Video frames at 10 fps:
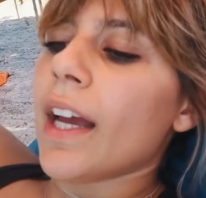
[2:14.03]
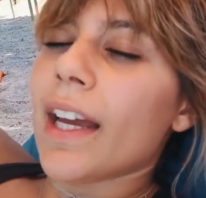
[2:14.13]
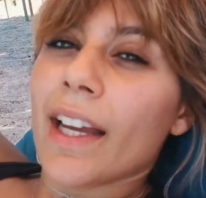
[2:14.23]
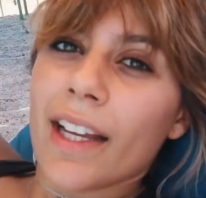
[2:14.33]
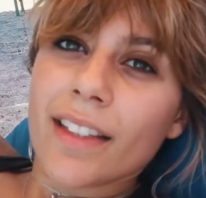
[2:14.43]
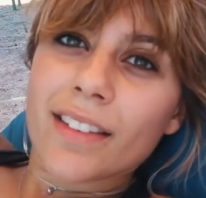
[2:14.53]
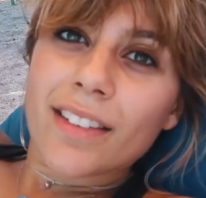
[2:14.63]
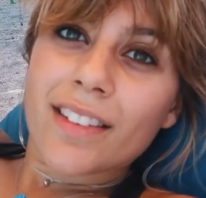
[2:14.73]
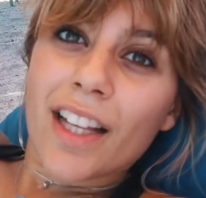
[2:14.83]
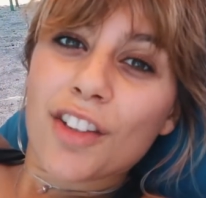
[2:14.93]
and
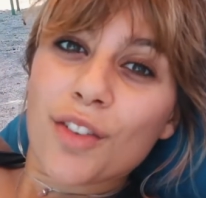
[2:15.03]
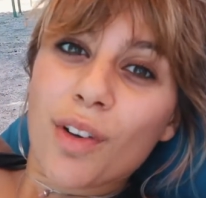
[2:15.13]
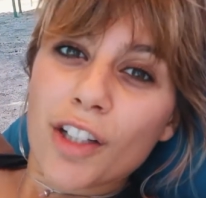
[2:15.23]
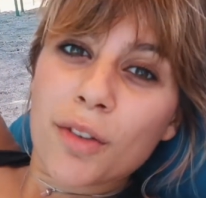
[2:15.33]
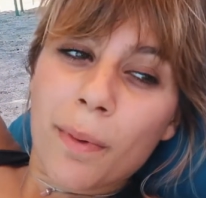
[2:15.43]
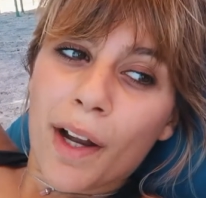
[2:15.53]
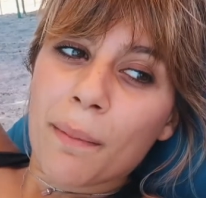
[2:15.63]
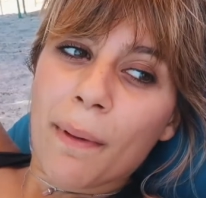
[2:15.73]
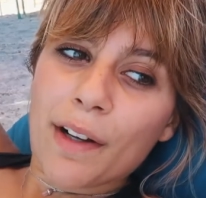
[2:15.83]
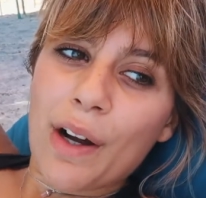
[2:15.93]
then you ride your
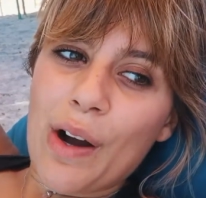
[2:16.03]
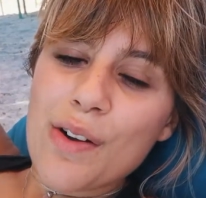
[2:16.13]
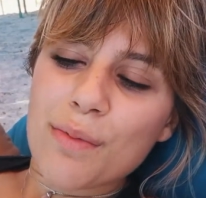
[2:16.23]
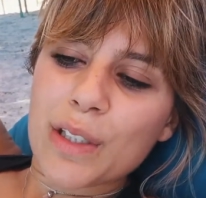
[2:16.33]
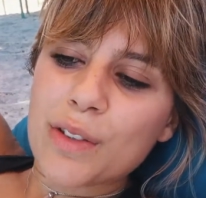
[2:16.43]
bike back home.